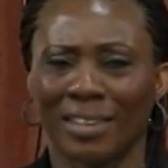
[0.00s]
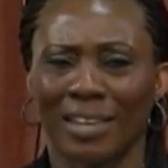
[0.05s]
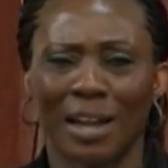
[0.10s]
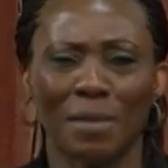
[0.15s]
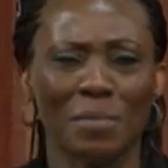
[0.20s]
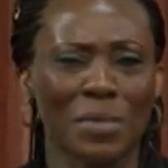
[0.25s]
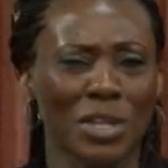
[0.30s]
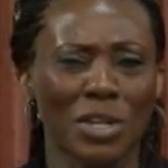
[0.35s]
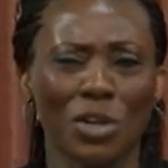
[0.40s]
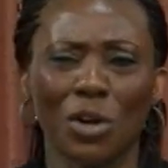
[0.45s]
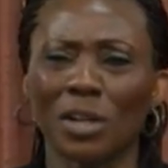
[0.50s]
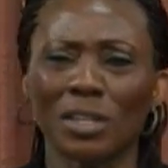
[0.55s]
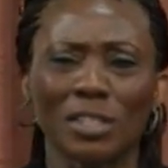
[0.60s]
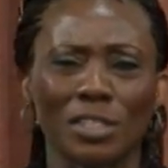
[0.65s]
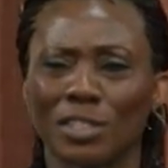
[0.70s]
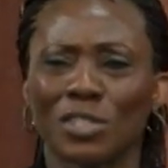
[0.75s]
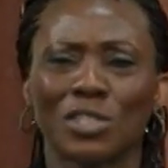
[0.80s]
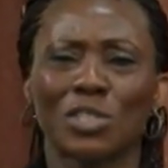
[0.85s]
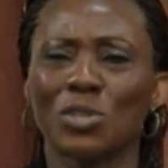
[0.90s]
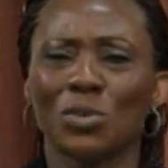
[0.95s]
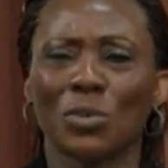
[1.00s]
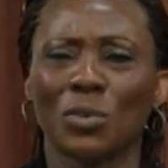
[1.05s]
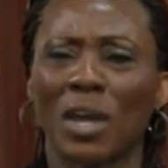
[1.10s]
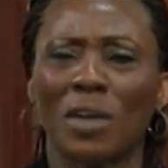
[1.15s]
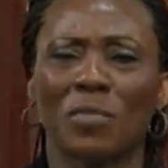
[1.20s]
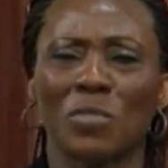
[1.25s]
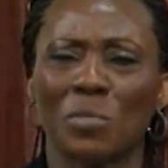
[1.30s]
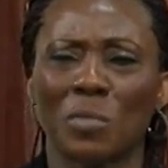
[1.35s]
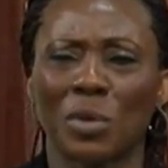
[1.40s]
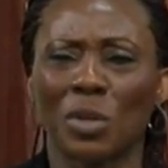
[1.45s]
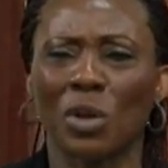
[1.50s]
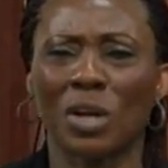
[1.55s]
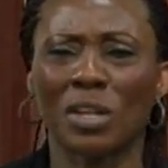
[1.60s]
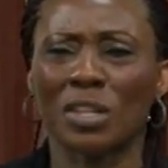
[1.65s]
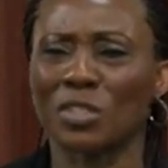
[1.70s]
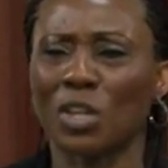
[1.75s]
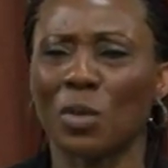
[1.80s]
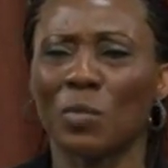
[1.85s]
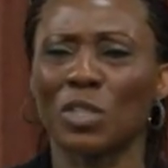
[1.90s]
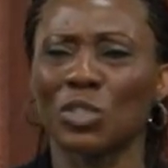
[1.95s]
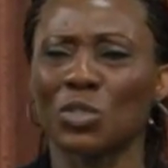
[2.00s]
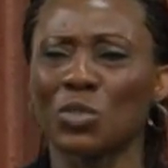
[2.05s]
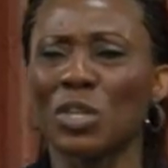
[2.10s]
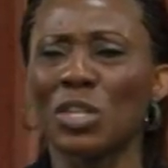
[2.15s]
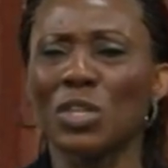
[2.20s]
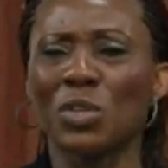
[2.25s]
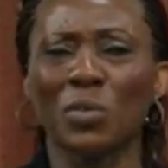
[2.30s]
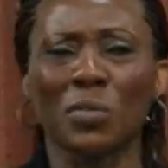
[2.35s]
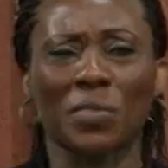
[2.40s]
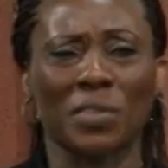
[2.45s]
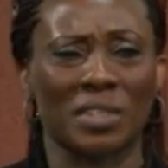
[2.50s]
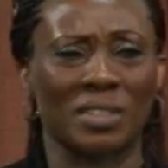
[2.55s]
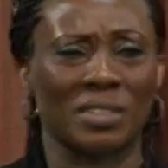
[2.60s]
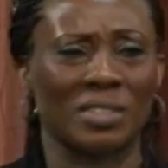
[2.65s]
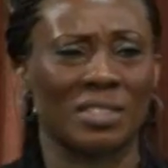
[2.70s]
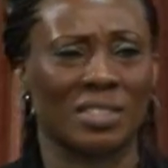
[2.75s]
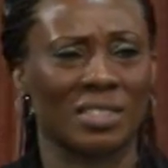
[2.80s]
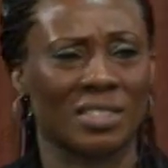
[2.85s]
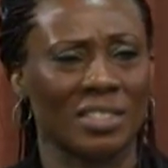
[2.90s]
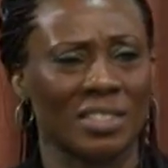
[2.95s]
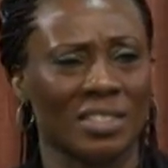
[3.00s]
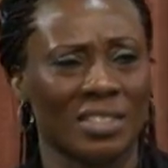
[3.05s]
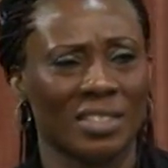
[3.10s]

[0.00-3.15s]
I mean, God is new every morning. God is always doing new things.